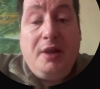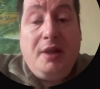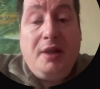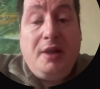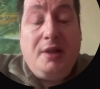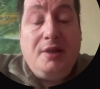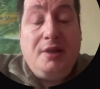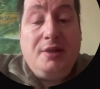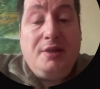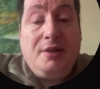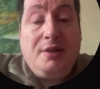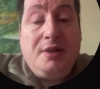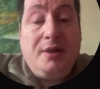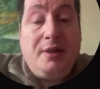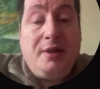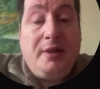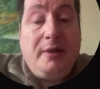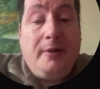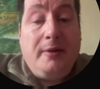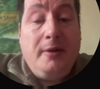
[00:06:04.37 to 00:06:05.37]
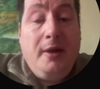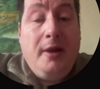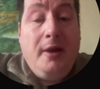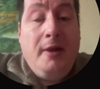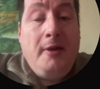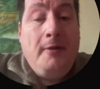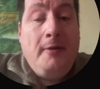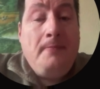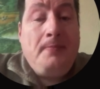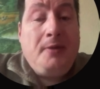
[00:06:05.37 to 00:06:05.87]
That is,
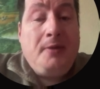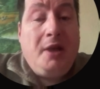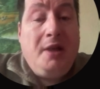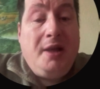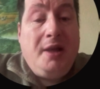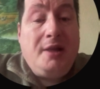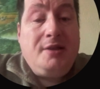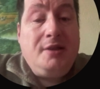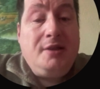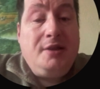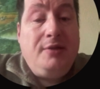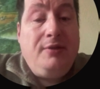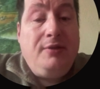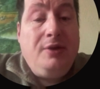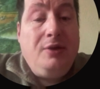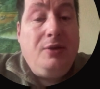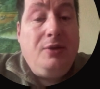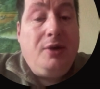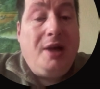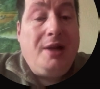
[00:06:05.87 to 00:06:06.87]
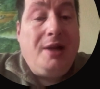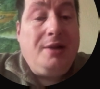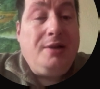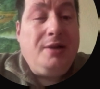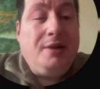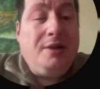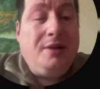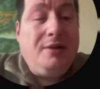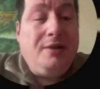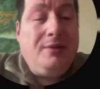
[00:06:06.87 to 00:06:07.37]
in essence, if you look at
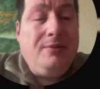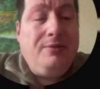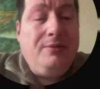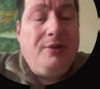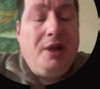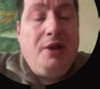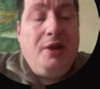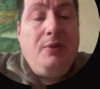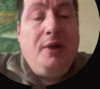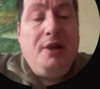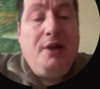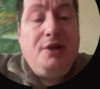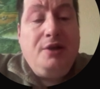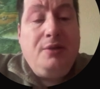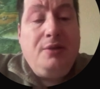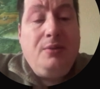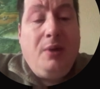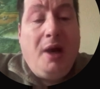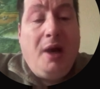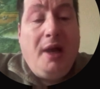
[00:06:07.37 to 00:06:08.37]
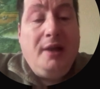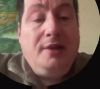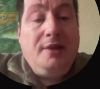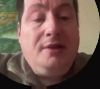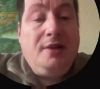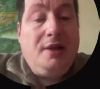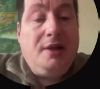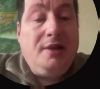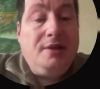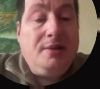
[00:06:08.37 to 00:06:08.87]
valuation wise,
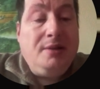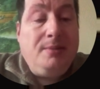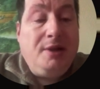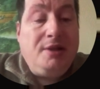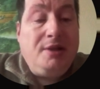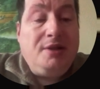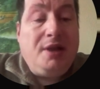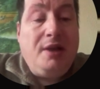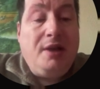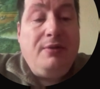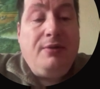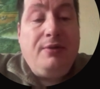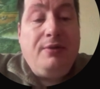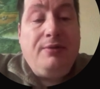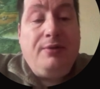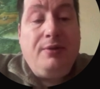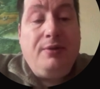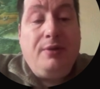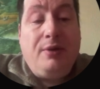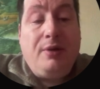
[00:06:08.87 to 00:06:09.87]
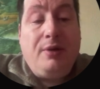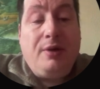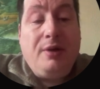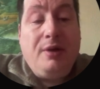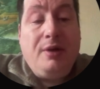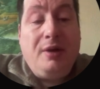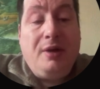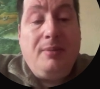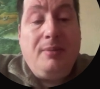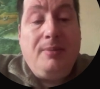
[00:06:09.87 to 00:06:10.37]
that is a bit safer for
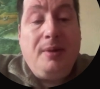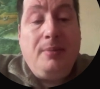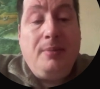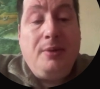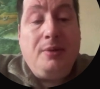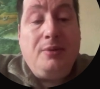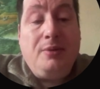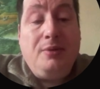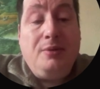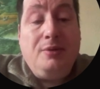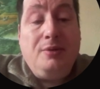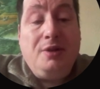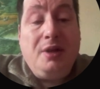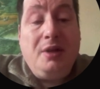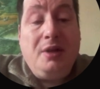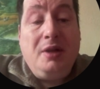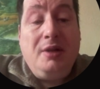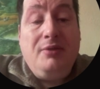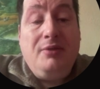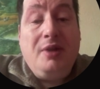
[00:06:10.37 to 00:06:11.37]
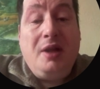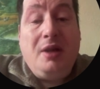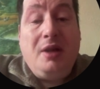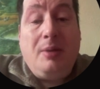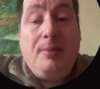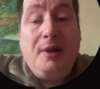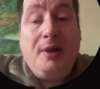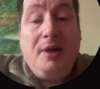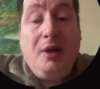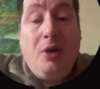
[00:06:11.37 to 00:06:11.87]
people to still leave that
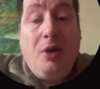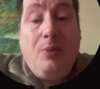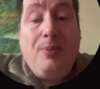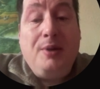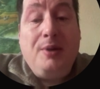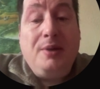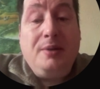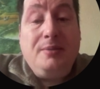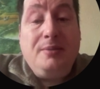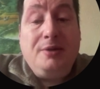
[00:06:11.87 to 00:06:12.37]
up in the open.